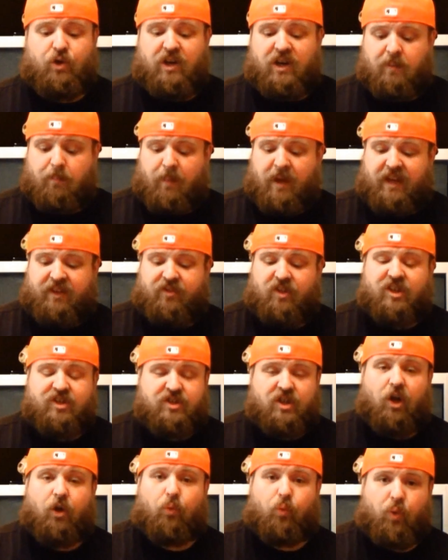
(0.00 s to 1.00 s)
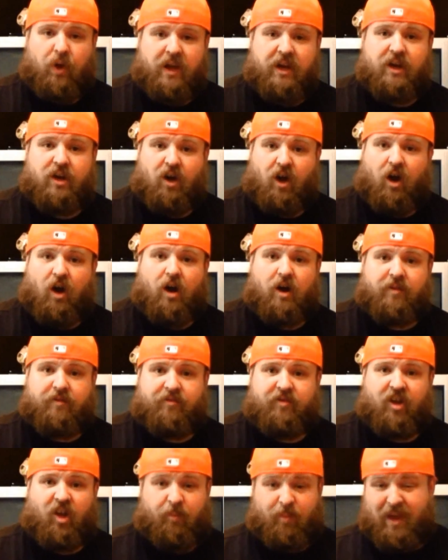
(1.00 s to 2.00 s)
and you need to make this a rated R
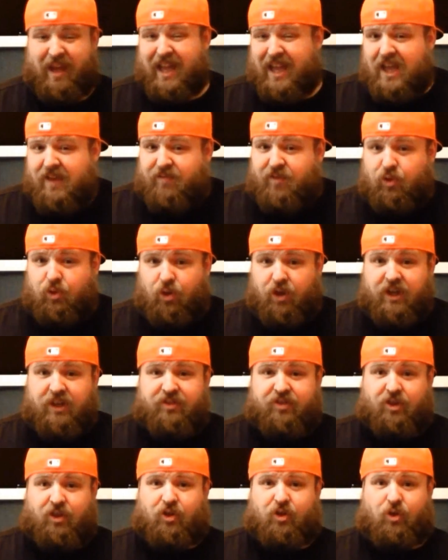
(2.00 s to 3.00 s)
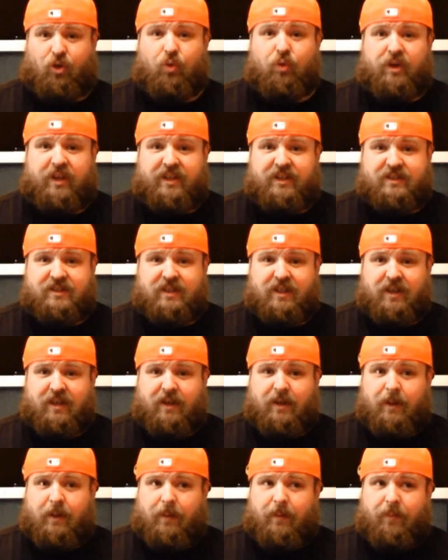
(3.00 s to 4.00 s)
film. If you look at the Goonies
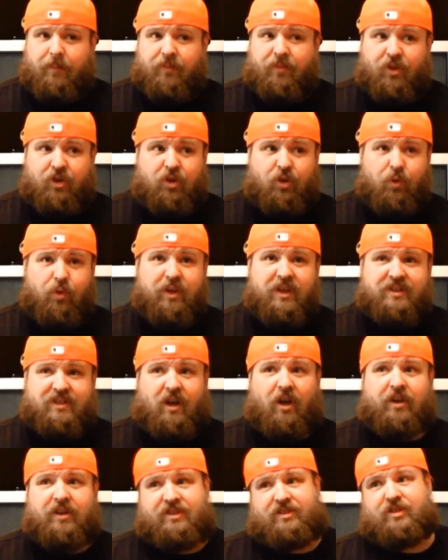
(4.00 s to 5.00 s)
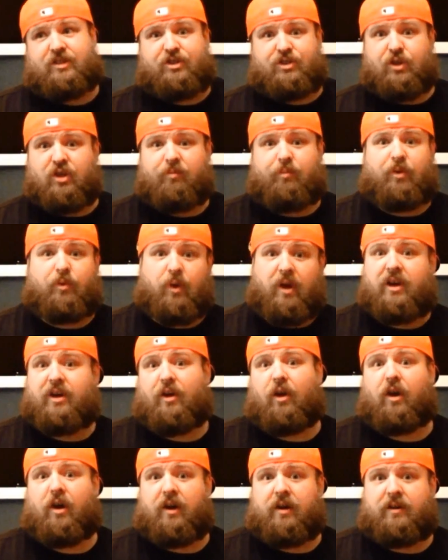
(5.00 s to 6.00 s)
honestly should have been
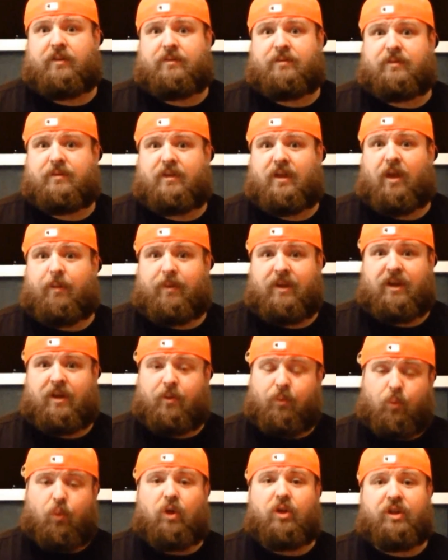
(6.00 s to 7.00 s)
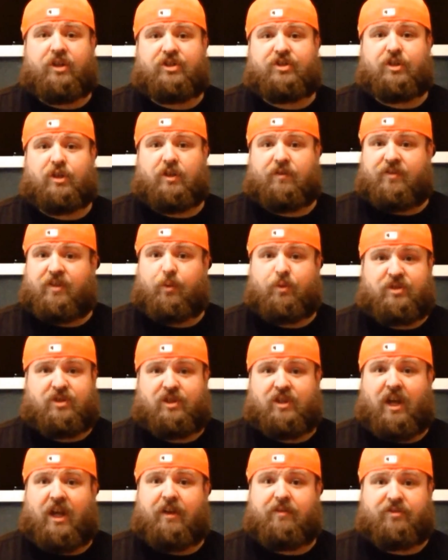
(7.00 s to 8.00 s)
rated R. I mean, it really should have. There was a
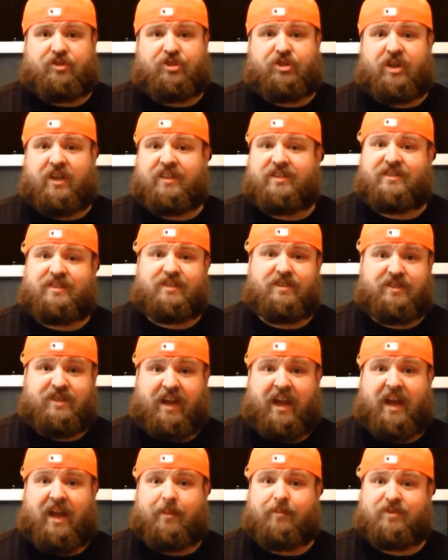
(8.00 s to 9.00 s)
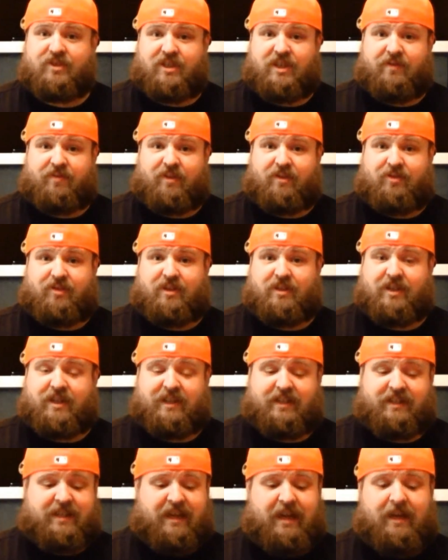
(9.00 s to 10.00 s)
lot of shits and dams and everything
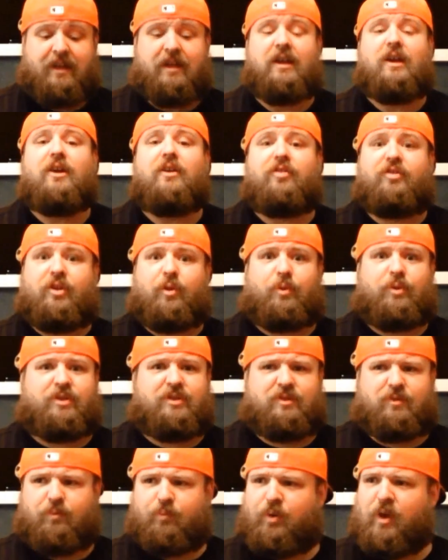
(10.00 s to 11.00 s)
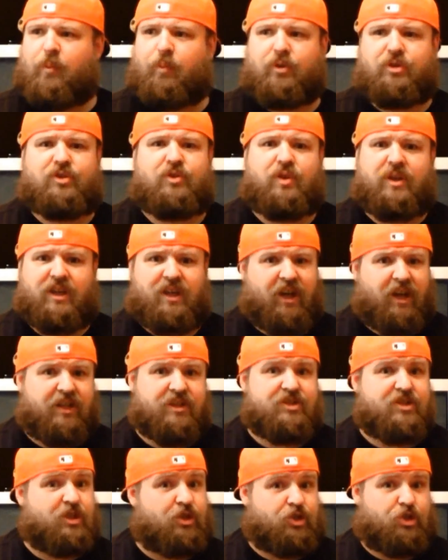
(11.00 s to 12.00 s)
like that. There was people shooting
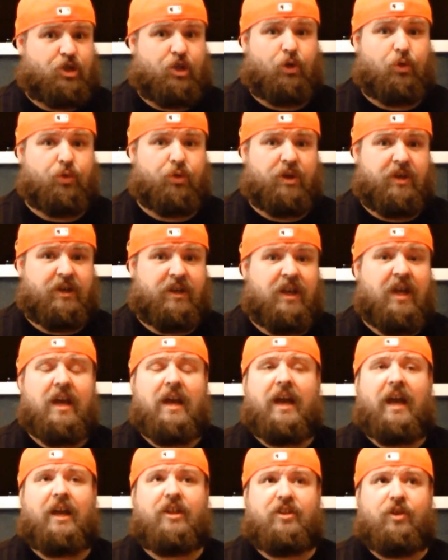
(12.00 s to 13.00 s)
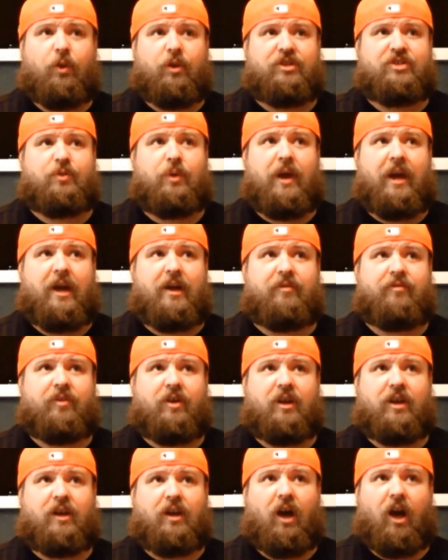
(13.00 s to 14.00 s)
guns at children, and you also have
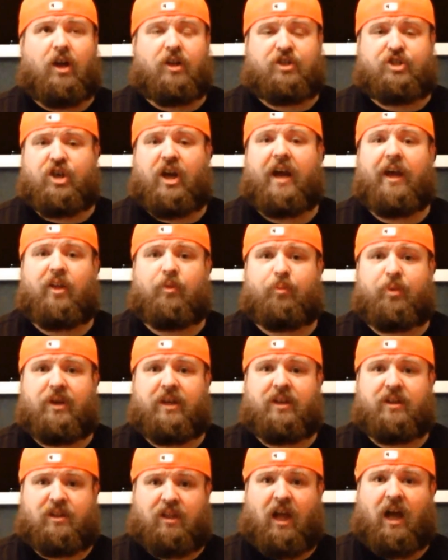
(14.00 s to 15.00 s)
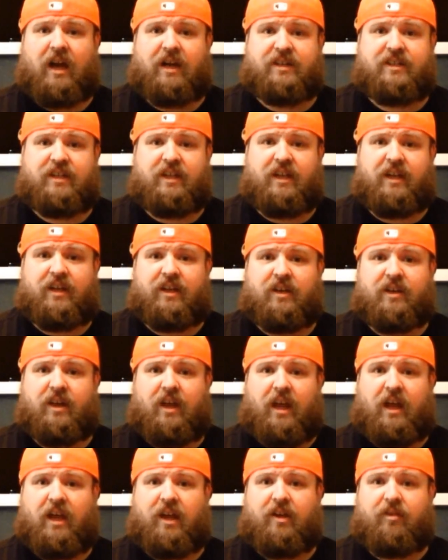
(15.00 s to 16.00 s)
a child being locked in
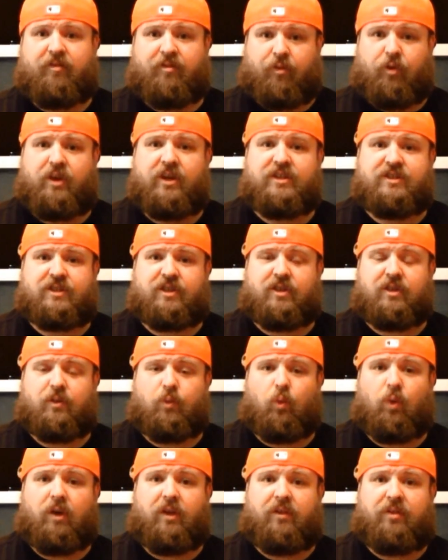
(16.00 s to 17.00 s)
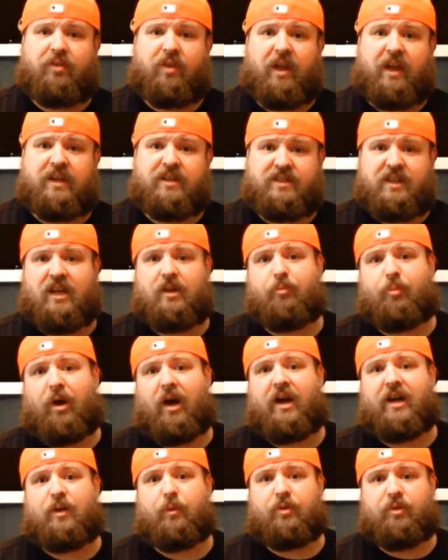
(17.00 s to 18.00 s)
a freezer with a dead
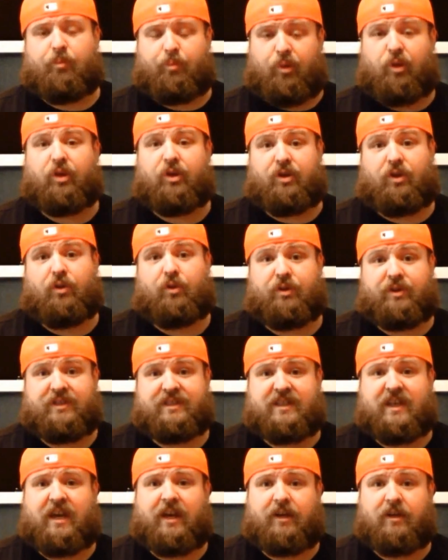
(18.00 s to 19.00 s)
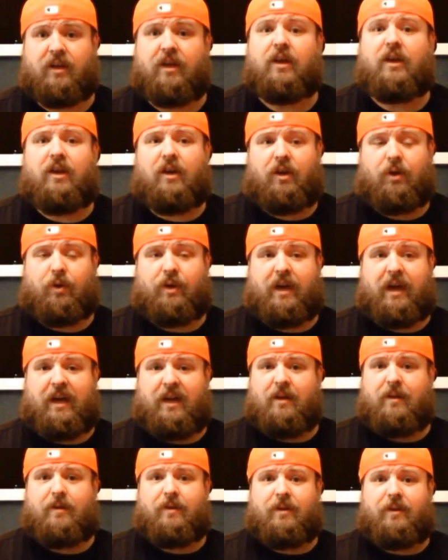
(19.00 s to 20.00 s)
body with a bullet hole in his head.
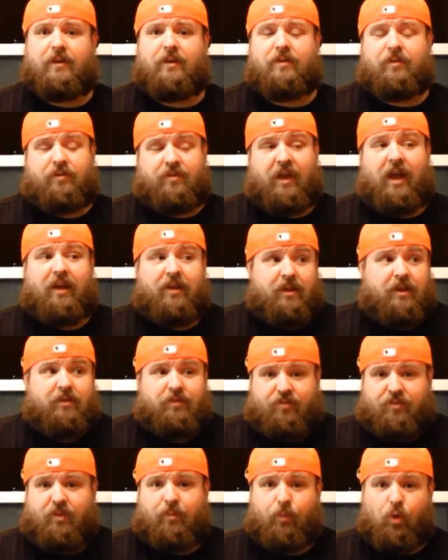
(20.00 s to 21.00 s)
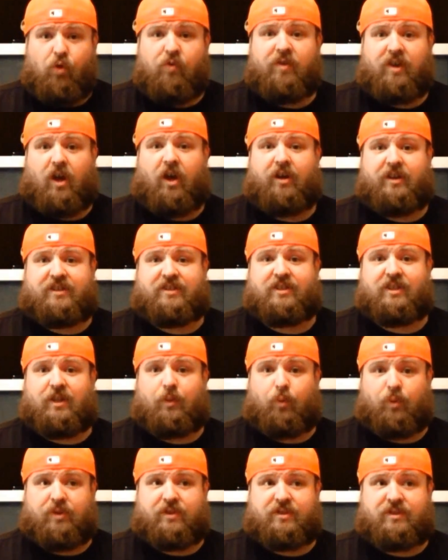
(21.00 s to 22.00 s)
Okay? The movie, honestly,
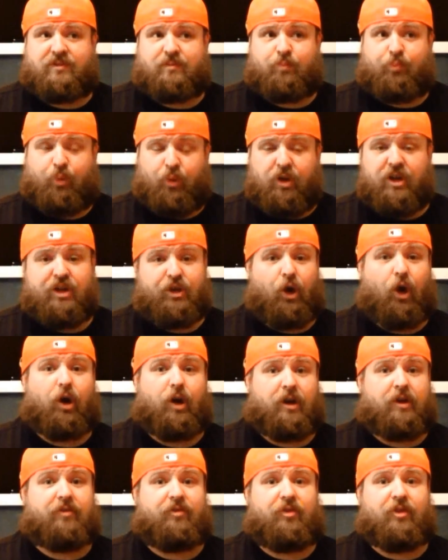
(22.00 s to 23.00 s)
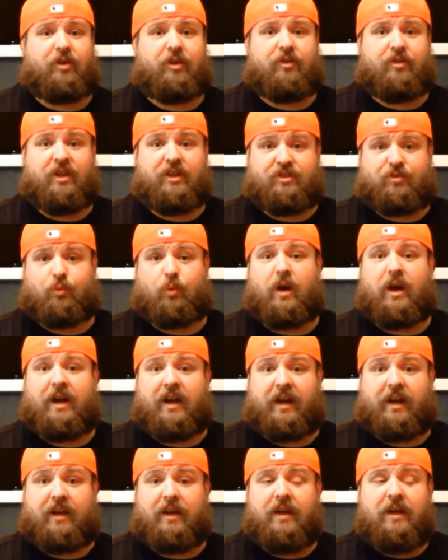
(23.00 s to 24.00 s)
was pretty dark for its
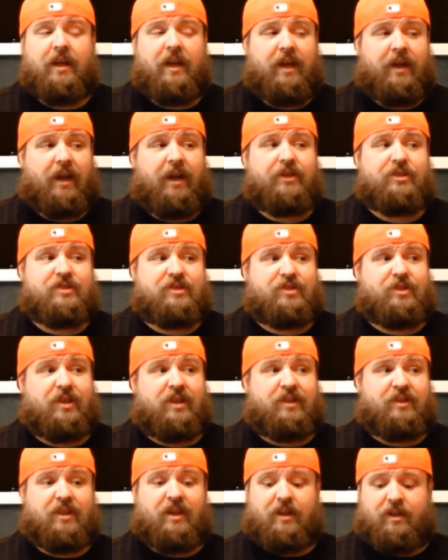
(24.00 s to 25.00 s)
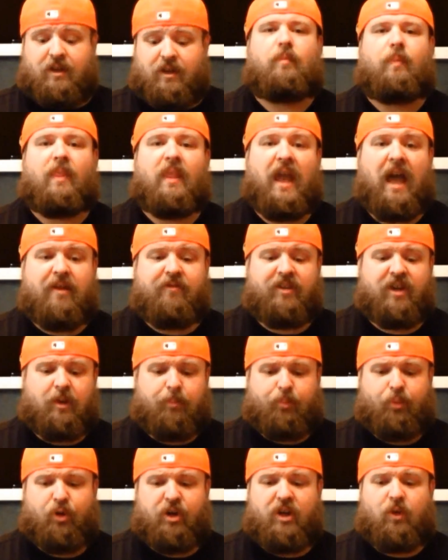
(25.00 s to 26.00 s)
rating. And I just think that having a
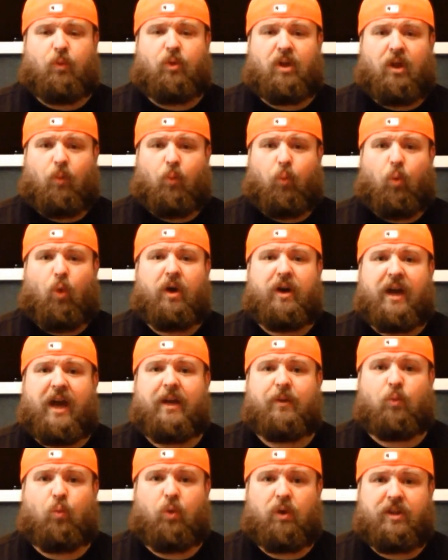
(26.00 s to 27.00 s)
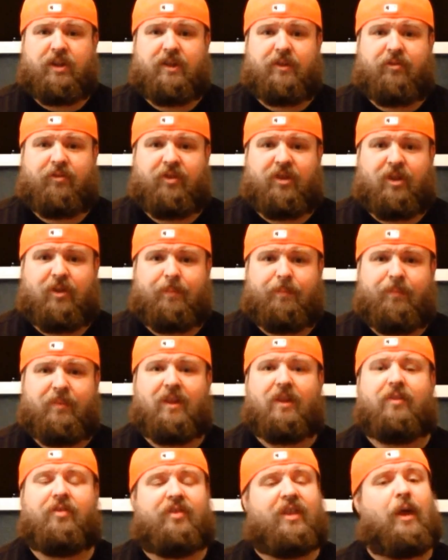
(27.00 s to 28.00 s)
prequel, a One-Eyed Willie film,
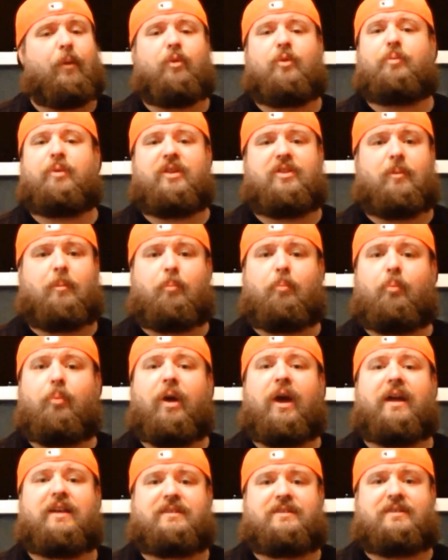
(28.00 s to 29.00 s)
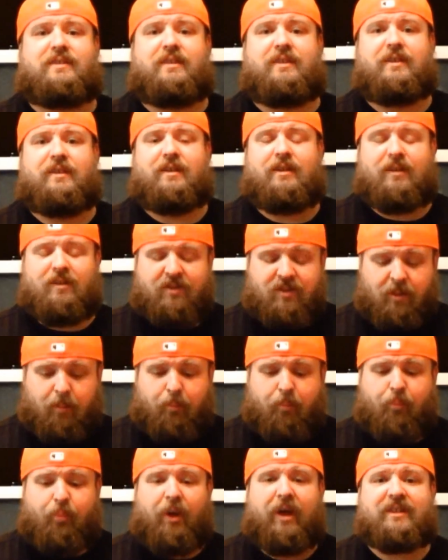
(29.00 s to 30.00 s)
that would be the best. The
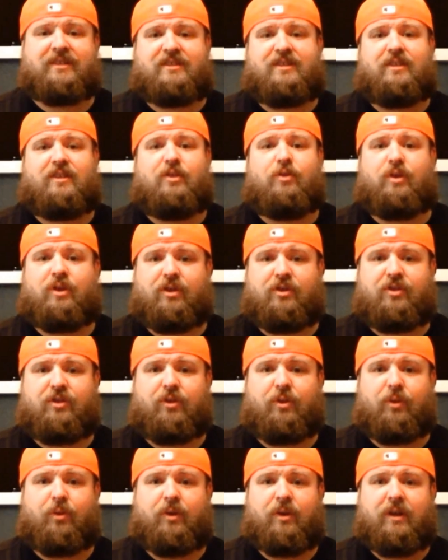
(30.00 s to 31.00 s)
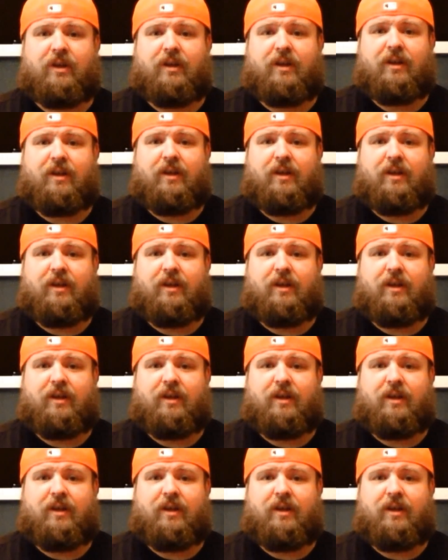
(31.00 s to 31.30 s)
best that you could do.